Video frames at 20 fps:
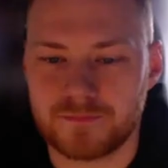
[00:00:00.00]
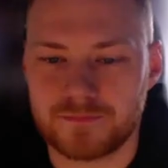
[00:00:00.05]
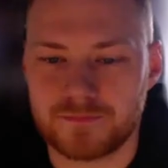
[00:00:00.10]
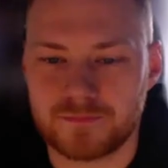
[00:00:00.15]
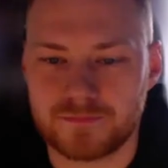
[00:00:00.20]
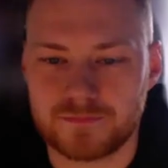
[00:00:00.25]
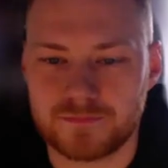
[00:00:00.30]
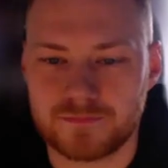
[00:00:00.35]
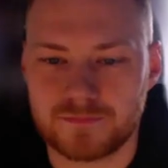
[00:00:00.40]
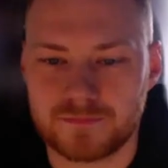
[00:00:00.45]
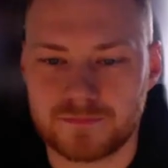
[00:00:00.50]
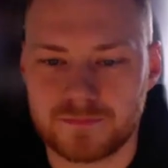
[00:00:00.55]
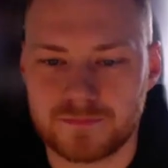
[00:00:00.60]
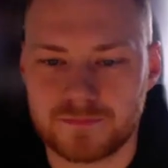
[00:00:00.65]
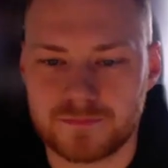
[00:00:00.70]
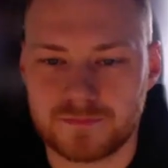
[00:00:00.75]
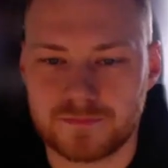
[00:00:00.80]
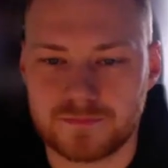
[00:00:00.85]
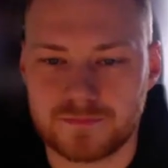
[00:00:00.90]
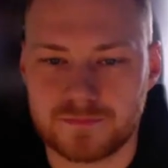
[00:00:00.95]

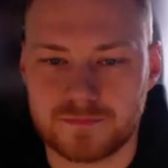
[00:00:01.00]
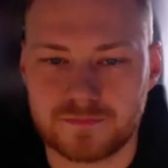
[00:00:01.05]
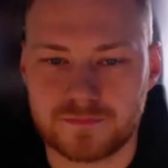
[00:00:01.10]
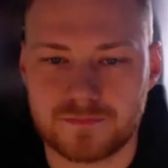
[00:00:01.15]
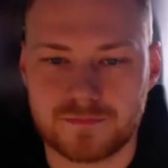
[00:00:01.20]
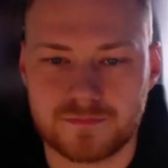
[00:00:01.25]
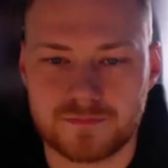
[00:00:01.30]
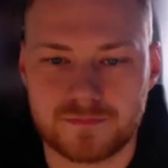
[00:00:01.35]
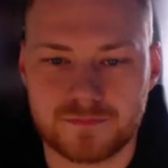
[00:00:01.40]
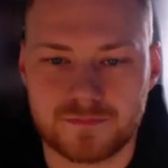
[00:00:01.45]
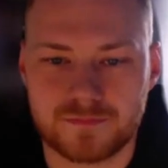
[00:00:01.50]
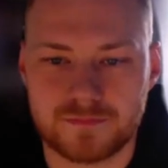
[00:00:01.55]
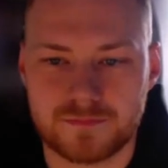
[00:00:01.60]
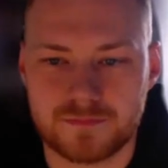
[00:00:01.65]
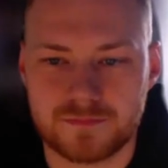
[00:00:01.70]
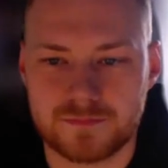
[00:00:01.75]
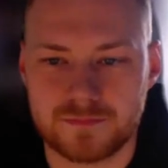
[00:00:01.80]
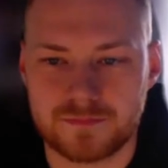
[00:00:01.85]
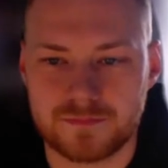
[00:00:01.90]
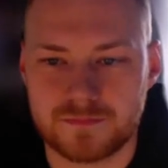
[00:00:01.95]

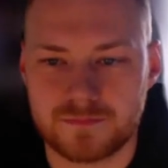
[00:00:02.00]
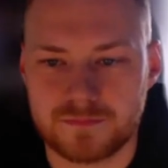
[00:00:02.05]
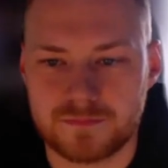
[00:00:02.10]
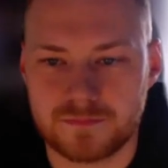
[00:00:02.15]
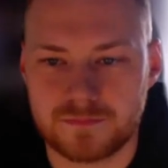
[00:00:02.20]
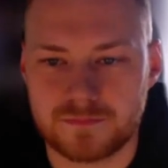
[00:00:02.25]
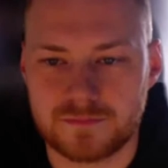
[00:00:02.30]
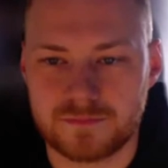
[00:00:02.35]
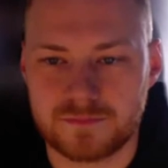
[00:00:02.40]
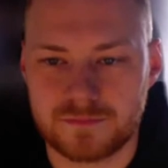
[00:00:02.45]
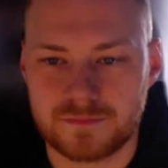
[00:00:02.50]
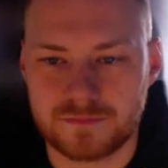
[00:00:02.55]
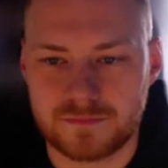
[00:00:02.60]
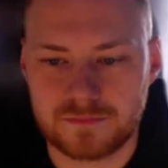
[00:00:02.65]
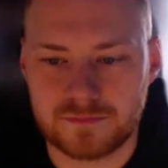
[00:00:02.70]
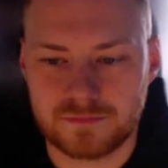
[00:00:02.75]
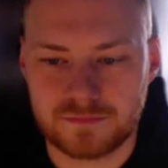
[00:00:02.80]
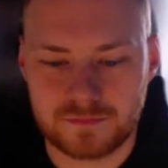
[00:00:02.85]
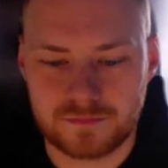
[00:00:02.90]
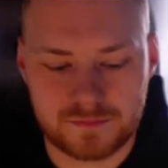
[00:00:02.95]

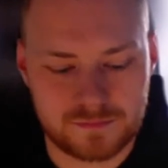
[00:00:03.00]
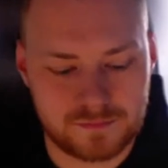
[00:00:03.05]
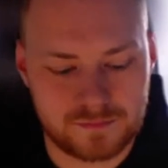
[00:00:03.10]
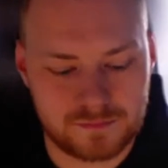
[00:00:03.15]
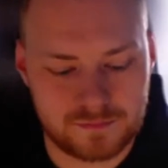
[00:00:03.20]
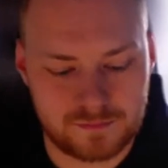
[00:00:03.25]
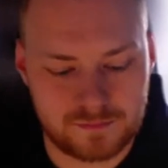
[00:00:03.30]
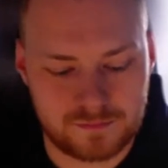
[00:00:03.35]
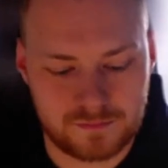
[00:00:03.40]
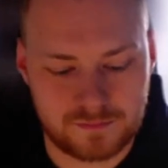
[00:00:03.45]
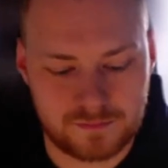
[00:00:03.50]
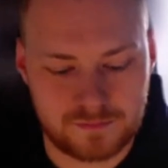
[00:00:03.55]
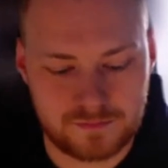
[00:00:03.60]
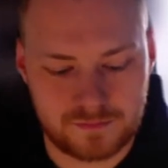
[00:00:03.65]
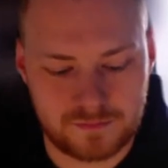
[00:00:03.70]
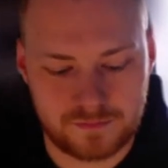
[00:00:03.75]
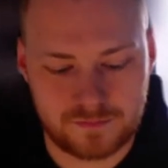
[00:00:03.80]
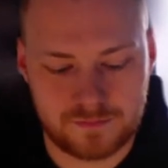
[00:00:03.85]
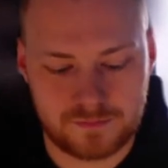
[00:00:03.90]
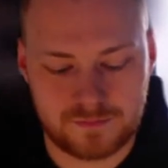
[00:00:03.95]

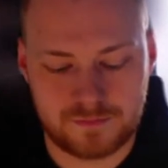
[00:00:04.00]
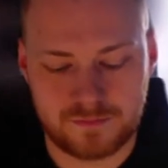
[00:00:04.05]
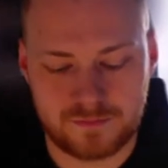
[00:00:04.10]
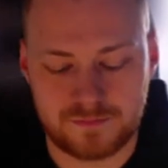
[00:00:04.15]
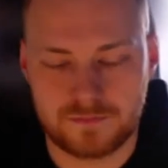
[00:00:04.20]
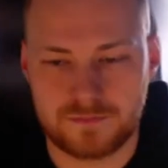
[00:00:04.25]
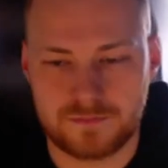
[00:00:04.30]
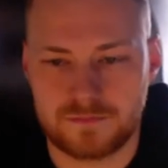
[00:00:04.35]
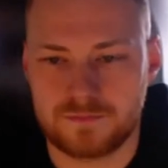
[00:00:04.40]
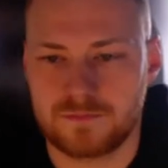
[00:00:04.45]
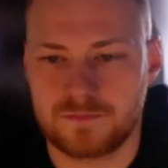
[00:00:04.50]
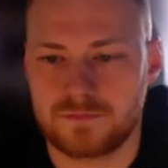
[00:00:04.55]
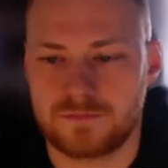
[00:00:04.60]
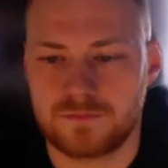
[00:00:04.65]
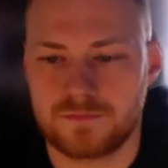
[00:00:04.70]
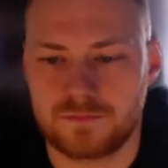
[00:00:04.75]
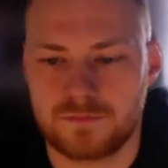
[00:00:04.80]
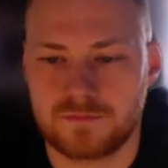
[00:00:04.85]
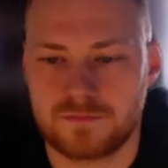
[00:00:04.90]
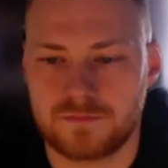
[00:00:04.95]

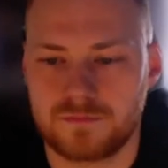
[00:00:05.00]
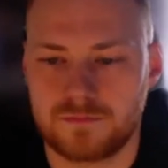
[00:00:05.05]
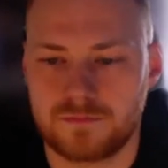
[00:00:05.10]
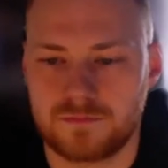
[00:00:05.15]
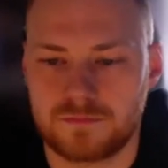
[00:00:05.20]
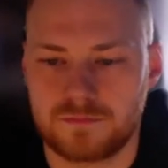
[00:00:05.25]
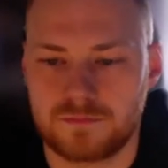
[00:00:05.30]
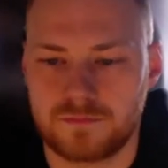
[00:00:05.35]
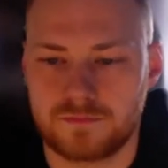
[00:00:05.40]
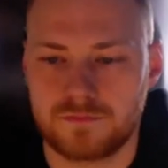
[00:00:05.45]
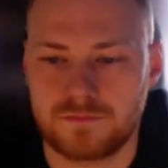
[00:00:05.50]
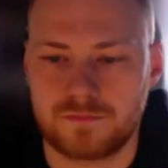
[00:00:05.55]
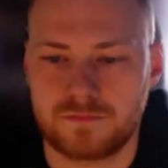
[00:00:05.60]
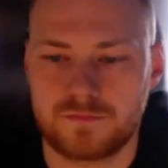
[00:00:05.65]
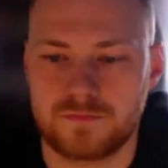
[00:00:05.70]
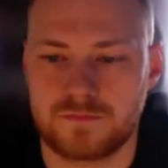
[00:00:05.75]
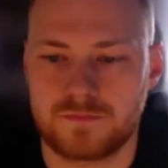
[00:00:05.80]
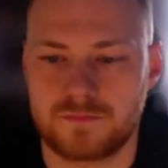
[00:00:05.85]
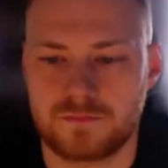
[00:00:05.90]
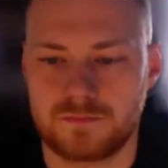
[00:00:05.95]

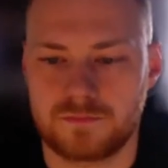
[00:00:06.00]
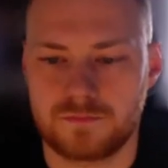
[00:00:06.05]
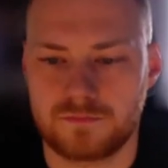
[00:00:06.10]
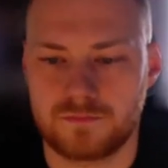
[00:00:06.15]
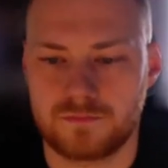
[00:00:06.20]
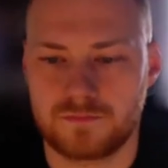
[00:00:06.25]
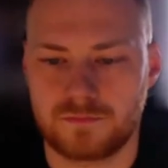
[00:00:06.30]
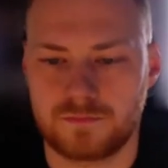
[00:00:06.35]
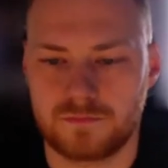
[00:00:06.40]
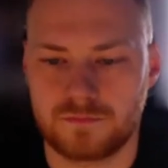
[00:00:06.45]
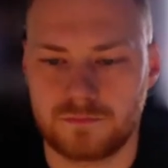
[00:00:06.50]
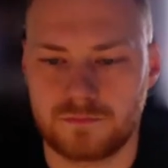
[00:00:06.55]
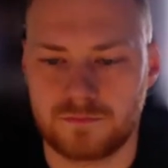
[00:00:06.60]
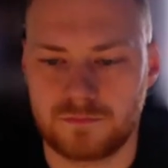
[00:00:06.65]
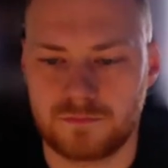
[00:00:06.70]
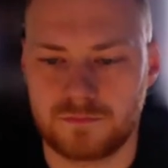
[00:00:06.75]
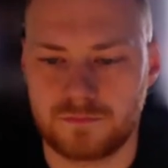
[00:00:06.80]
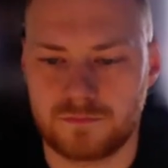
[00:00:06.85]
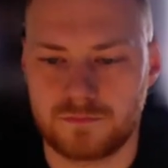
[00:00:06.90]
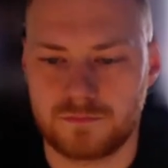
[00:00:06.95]

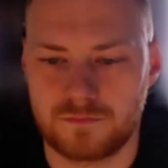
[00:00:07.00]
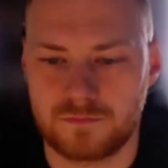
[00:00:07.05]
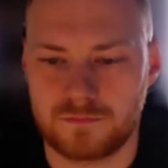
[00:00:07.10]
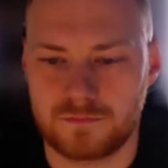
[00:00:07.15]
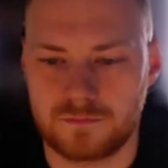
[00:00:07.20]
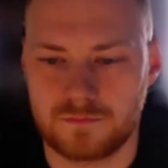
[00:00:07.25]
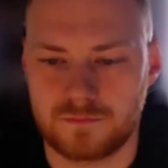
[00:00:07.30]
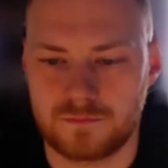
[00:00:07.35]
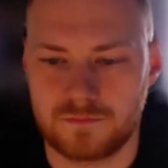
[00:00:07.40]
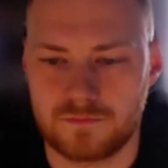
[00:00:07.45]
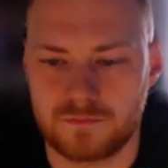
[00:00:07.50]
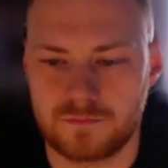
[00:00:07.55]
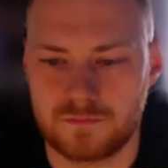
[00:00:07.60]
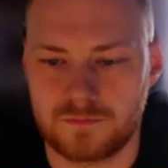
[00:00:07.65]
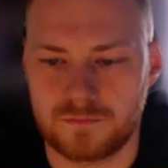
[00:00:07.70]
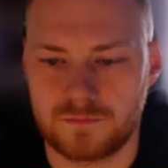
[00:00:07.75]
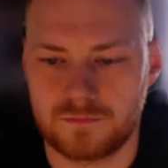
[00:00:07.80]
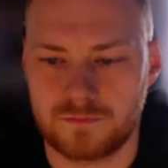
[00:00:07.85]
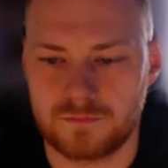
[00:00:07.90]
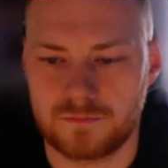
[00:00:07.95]

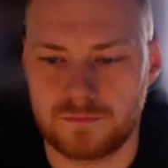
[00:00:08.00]
The person shown says nothing.